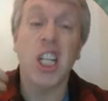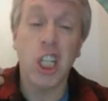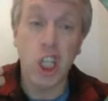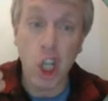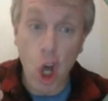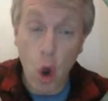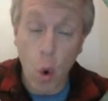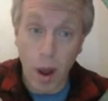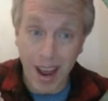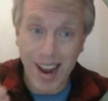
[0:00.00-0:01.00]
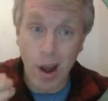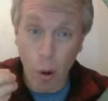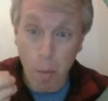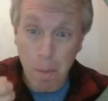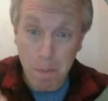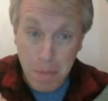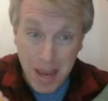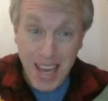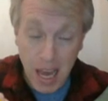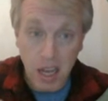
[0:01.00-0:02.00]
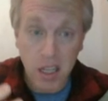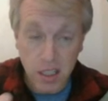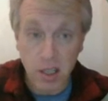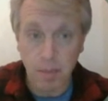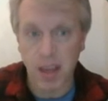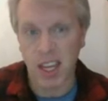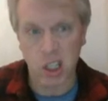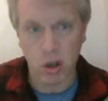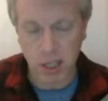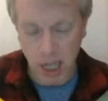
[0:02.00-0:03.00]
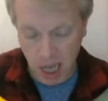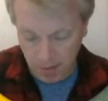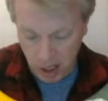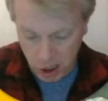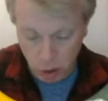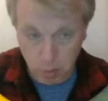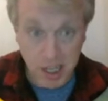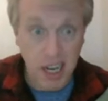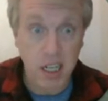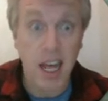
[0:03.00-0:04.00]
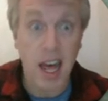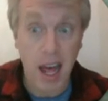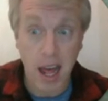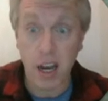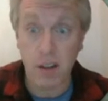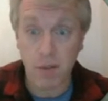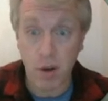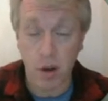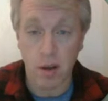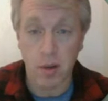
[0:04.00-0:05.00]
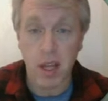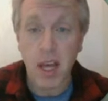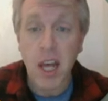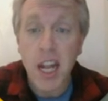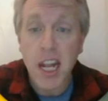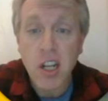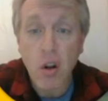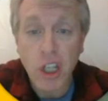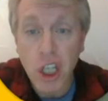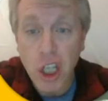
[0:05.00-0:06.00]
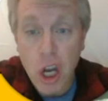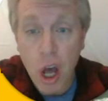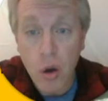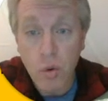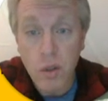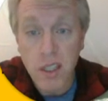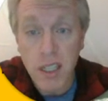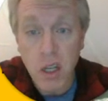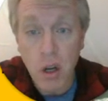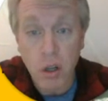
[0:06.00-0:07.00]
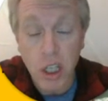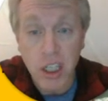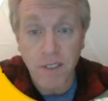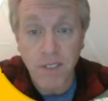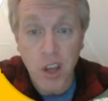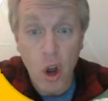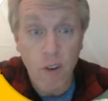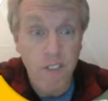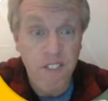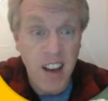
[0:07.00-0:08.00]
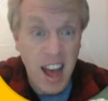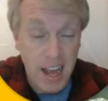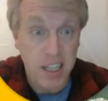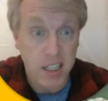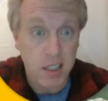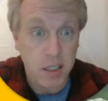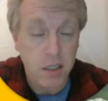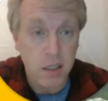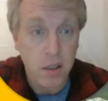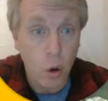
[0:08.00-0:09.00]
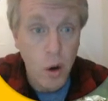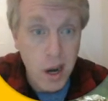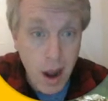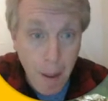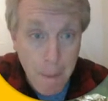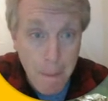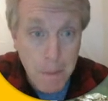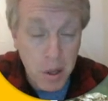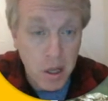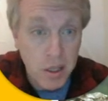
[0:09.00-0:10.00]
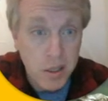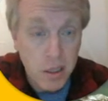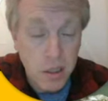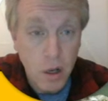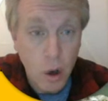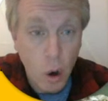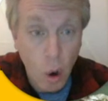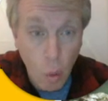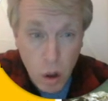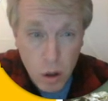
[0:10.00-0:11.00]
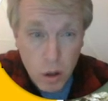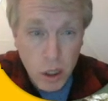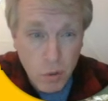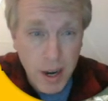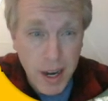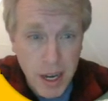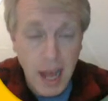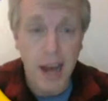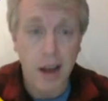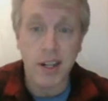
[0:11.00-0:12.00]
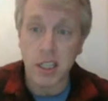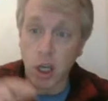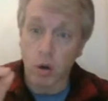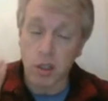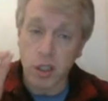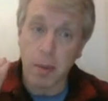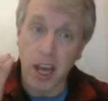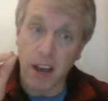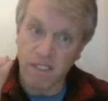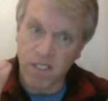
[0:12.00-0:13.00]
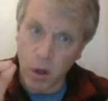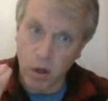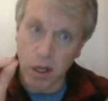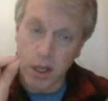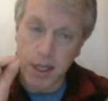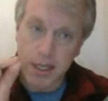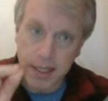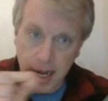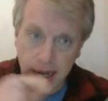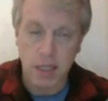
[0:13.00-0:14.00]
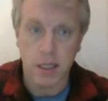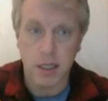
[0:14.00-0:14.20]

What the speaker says: doing or being something. It's got to have a subject and a verb. It's not just notes, it's not just a few facts or numbers or words written down, it's got to be a full sentence.